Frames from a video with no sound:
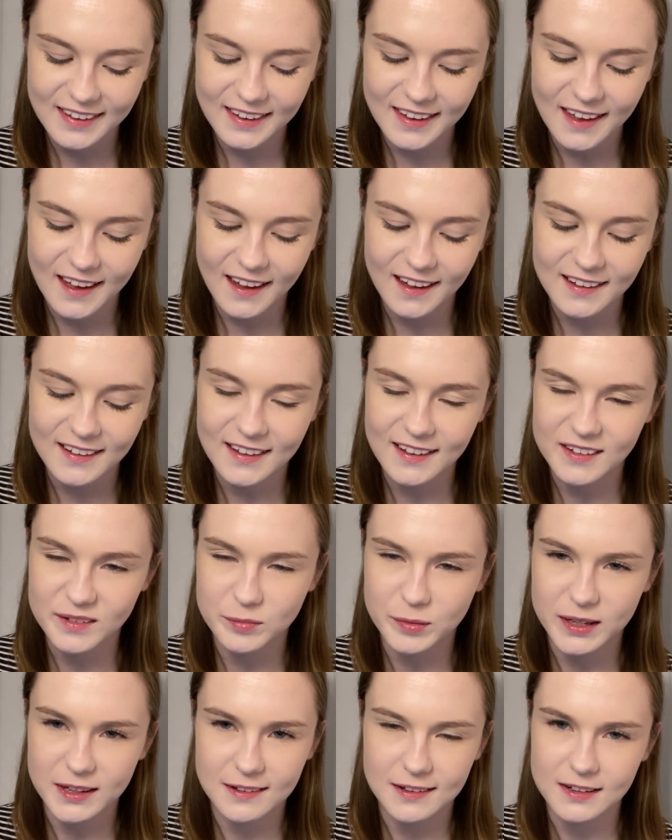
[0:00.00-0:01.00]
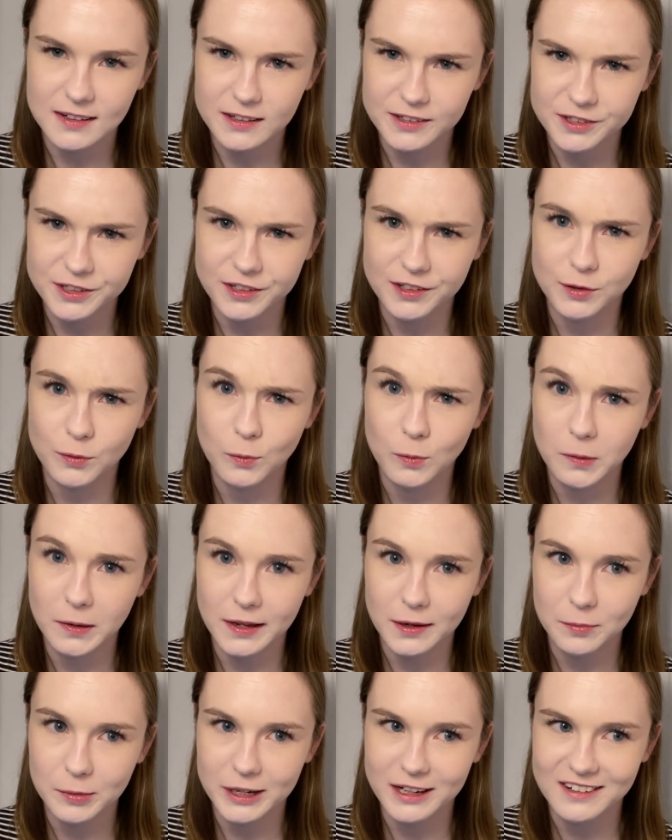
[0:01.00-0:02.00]
Yeah, and my English is
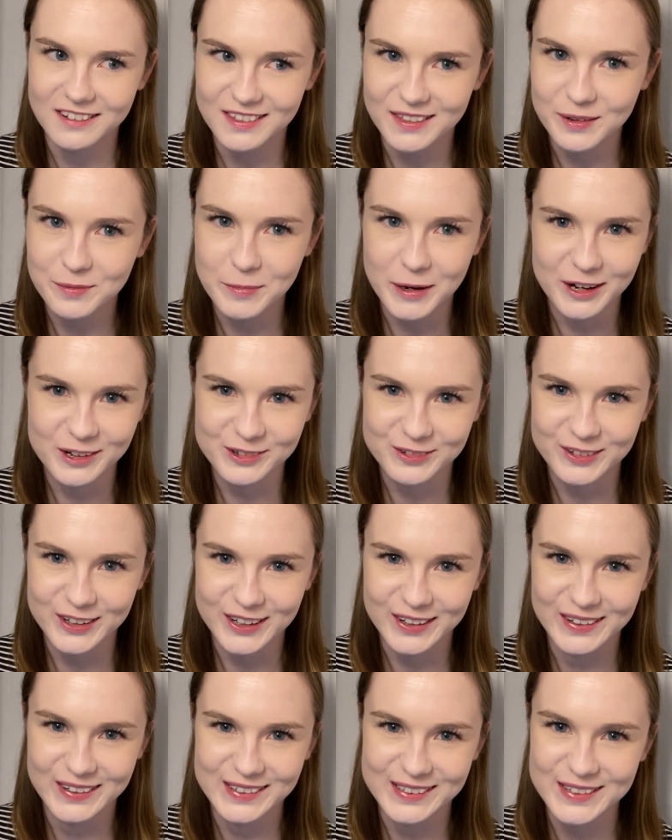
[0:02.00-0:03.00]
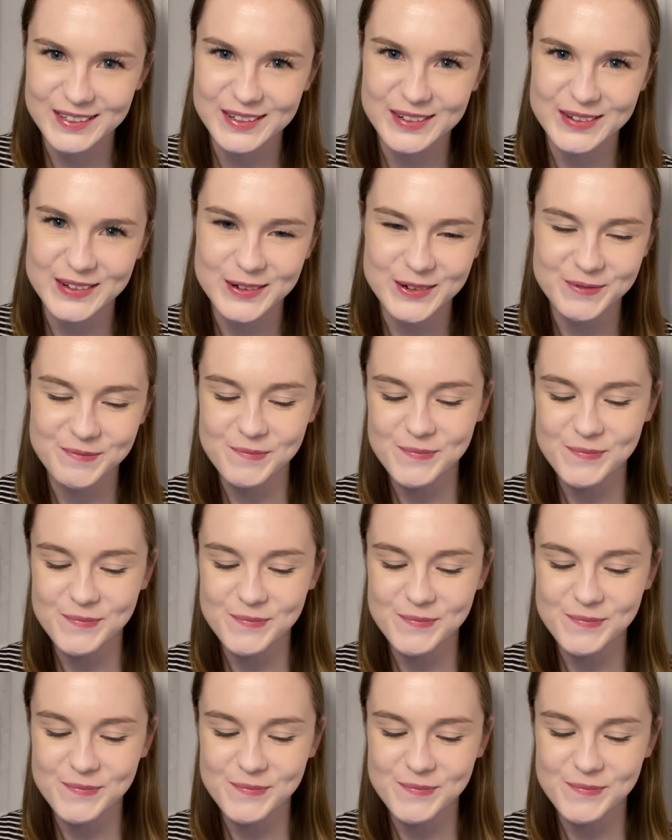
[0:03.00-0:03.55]
way better than my Afrikaans too.